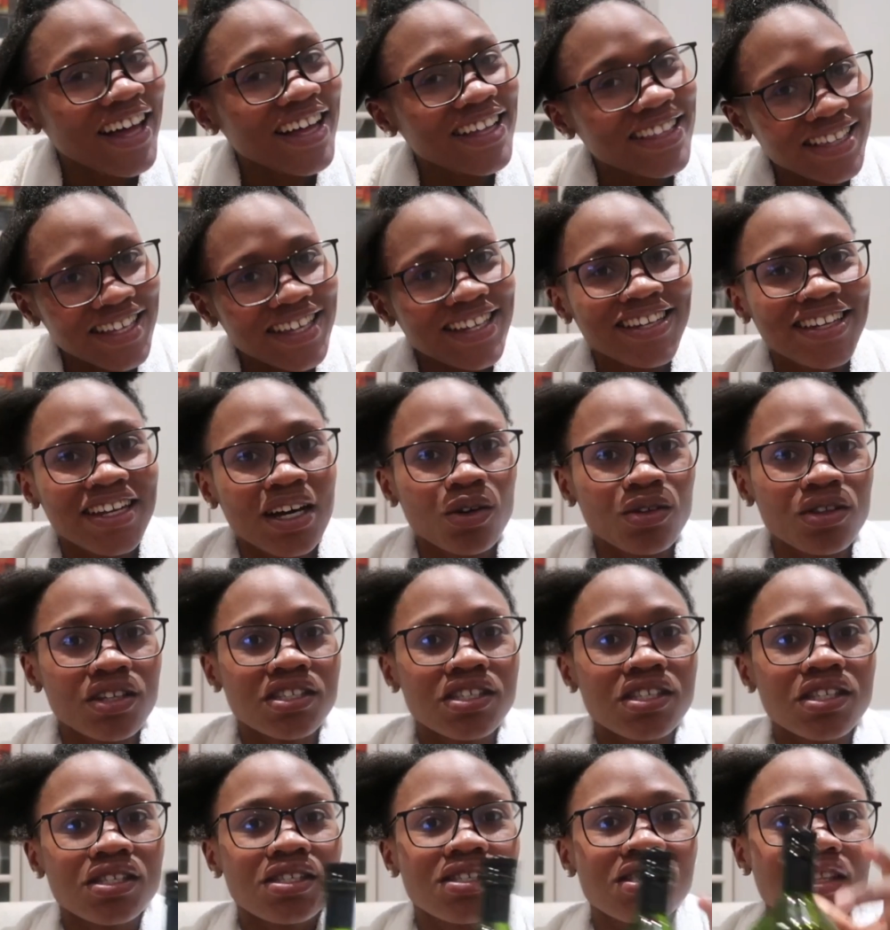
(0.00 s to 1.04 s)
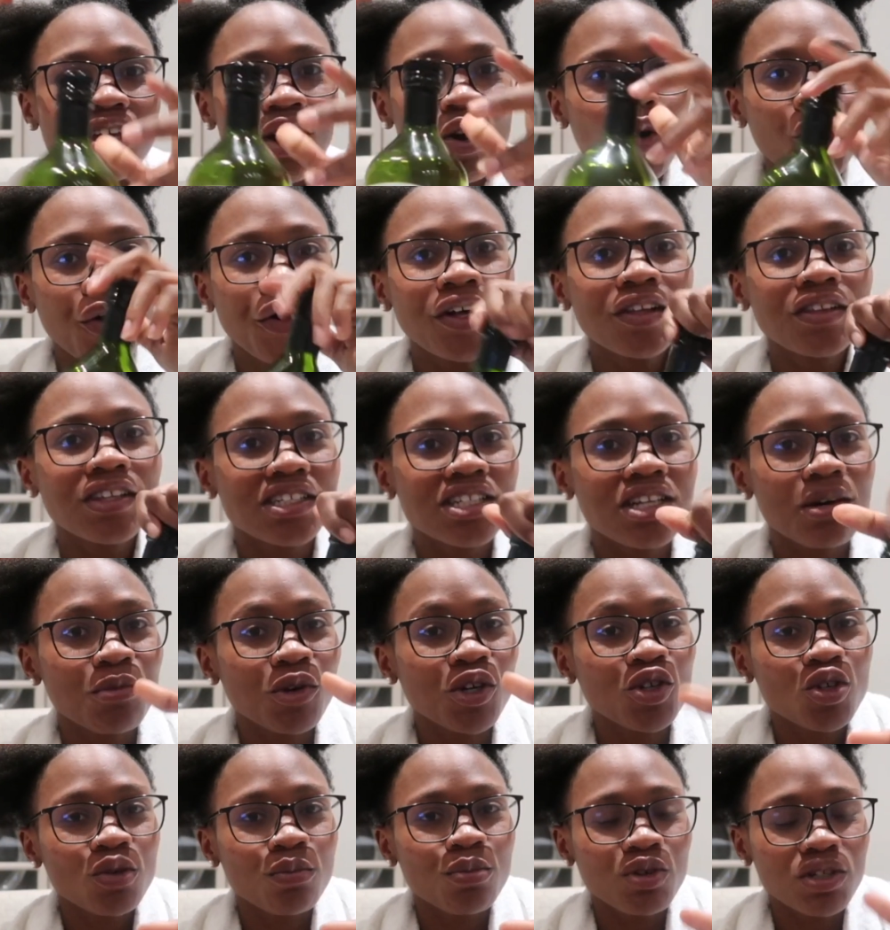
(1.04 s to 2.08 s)
And then now this is the oil that I'm
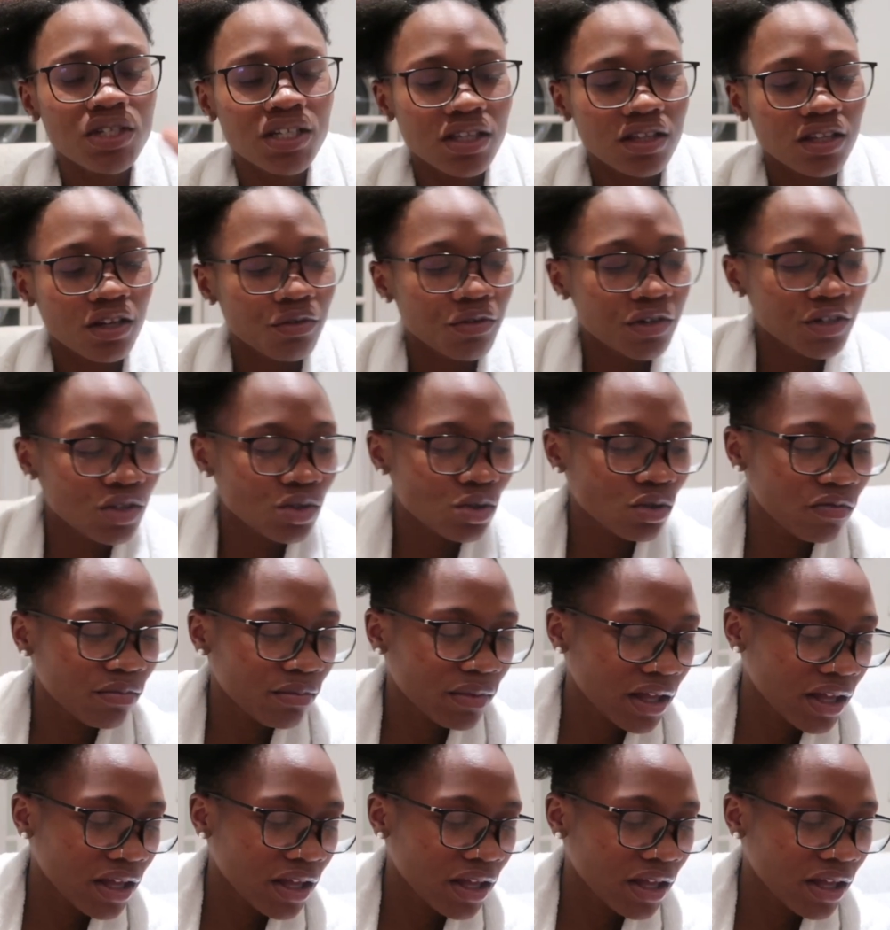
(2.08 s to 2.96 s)
going to put in the rest of my